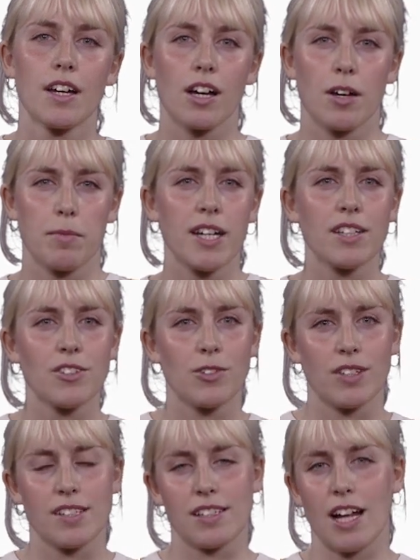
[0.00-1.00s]
Committed
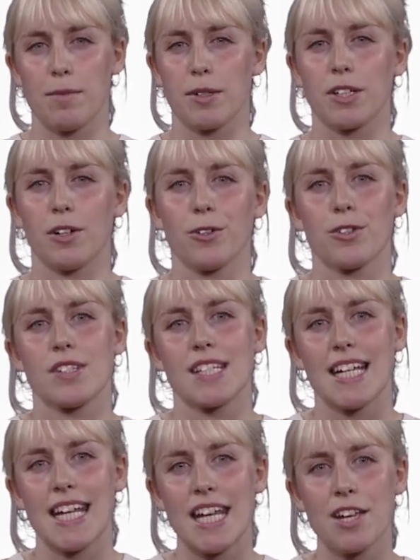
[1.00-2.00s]
to its climate goals,
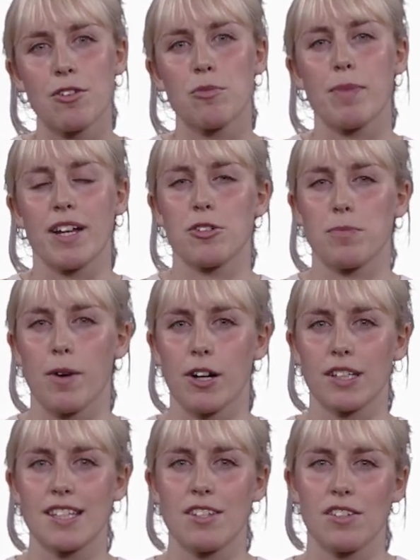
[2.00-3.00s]
the EU
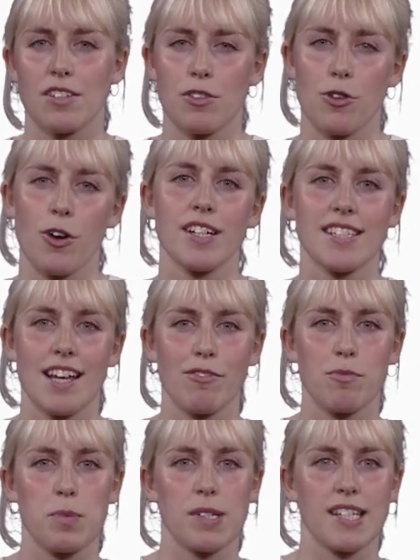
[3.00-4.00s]
benchmarked
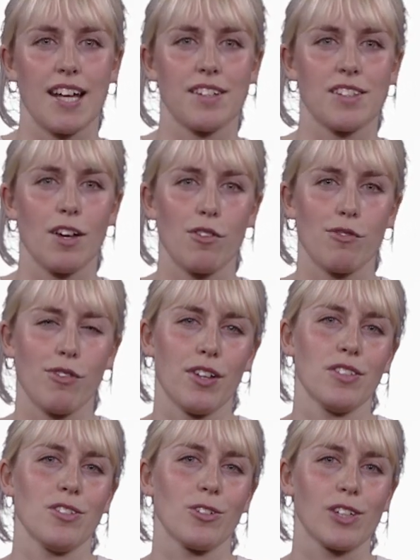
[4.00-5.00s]
37% of the
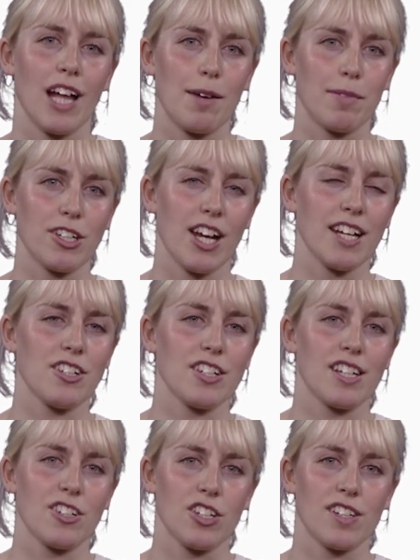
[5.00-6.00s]
fund to climate change
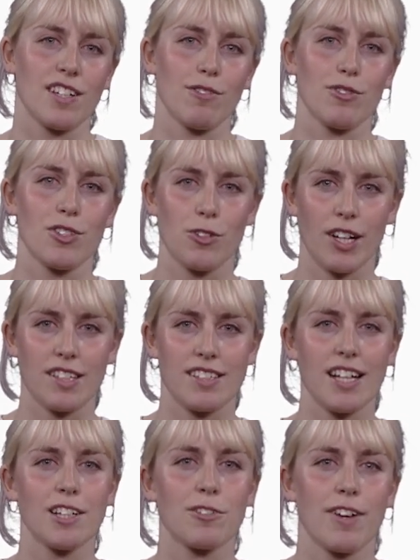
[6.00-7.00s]
initiatives to
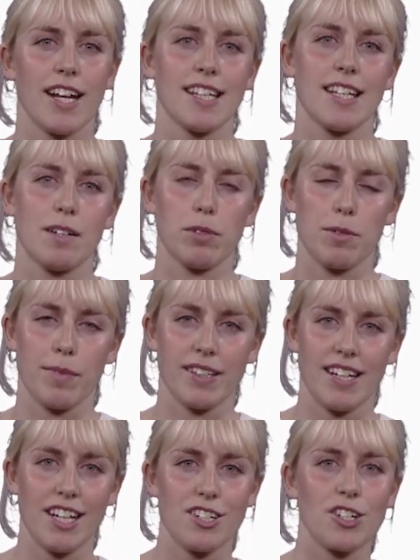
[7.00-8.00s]
accelerate the
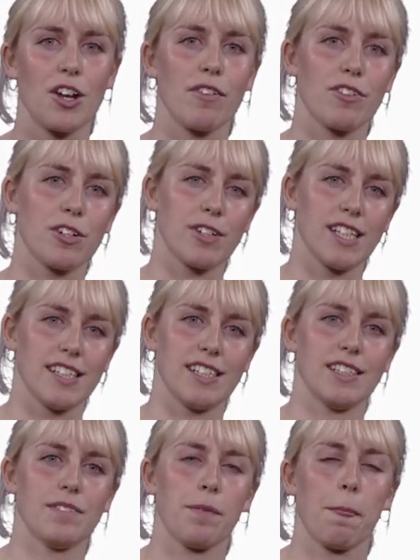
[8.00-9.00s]
implementation of the Green Deal.